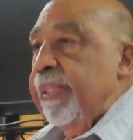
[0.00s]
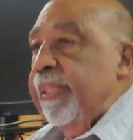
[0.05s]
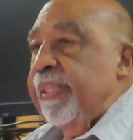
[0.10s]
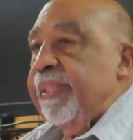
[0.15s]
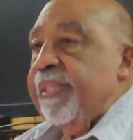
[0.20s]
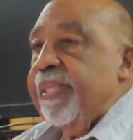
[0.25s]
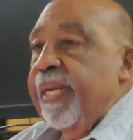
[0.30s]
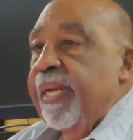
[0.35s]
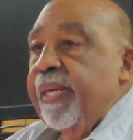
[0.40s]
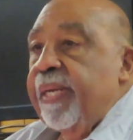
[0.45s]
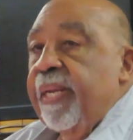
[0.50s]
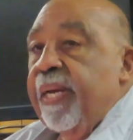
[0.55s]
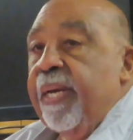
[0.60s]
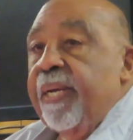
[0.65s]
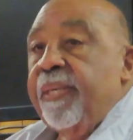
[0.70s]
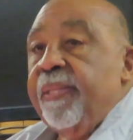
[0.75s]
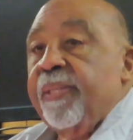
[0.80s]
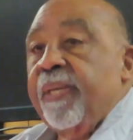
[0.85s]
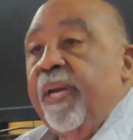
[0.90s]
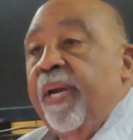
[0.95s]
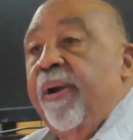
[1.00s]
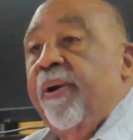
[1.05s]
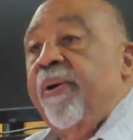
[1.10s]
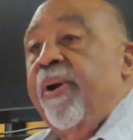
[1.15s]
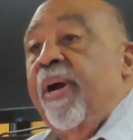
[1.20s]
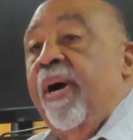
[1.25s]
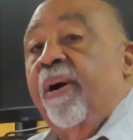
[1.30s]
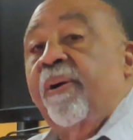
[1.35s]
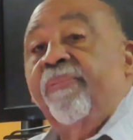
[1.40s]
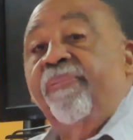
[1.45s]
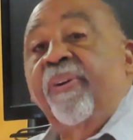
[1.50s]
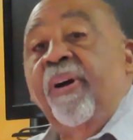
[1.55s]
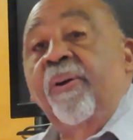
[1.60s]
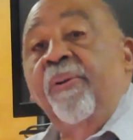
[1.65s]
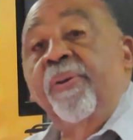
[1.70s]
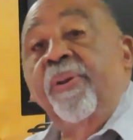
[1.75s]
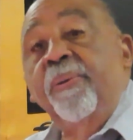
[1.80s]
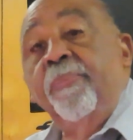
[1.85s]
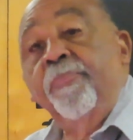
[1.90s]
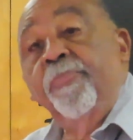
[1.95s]
Isn't that nice? Ariat
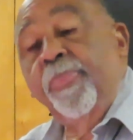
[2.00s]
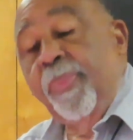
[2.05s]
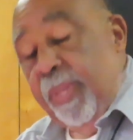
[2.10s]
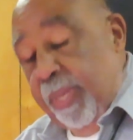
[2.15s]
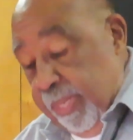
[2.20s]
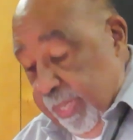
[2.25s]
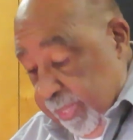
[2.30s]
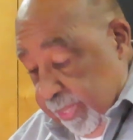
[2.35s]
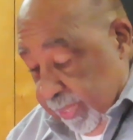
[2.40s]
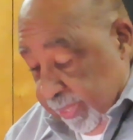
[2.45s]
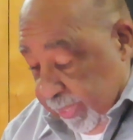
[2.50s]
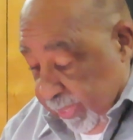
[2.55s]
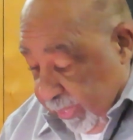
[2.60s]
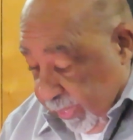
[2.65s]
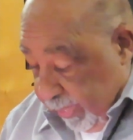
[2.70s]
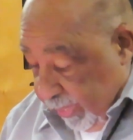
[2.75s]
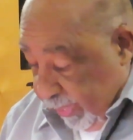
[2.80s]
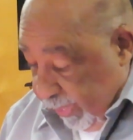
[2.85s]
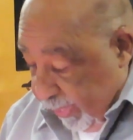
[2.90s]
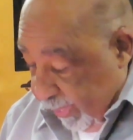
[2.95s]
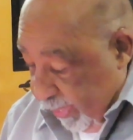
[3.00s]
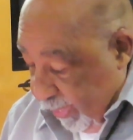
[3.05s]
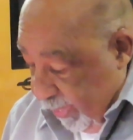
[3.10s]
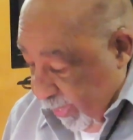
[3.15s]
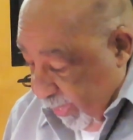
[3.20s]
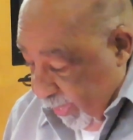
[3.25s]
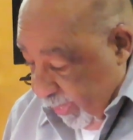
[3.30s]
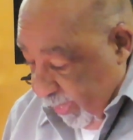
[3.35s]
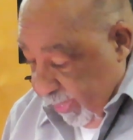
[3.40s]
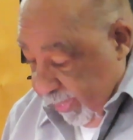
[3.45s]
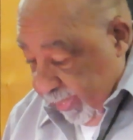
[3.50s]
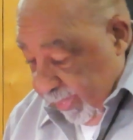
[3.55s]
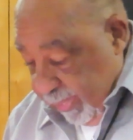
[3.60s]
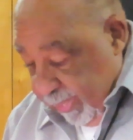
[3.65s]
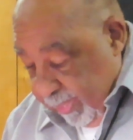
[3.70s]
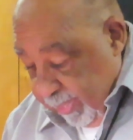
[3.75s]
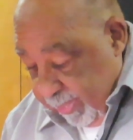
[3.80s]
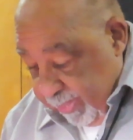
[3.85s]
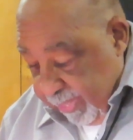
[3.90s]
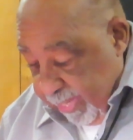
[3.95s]
found it.
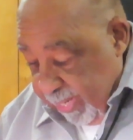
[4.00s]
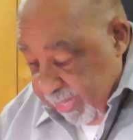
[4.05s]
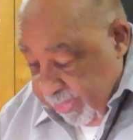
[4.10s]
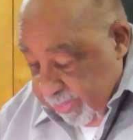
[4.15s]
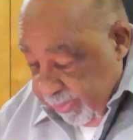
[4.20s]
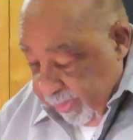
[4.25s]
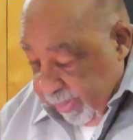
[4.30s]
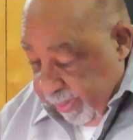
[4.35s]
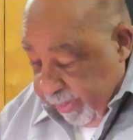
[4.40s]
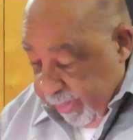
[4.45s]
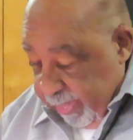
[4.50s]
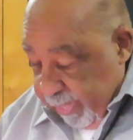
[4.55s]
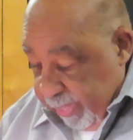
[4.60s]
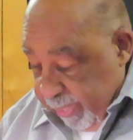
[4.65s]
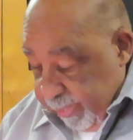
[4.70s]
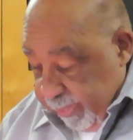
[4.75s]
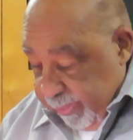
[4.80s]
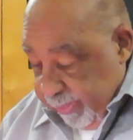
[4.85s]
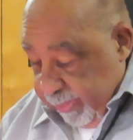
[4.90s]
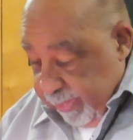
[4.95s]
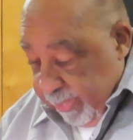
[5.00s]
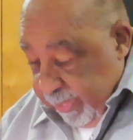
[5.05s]
Thank you, Ariat.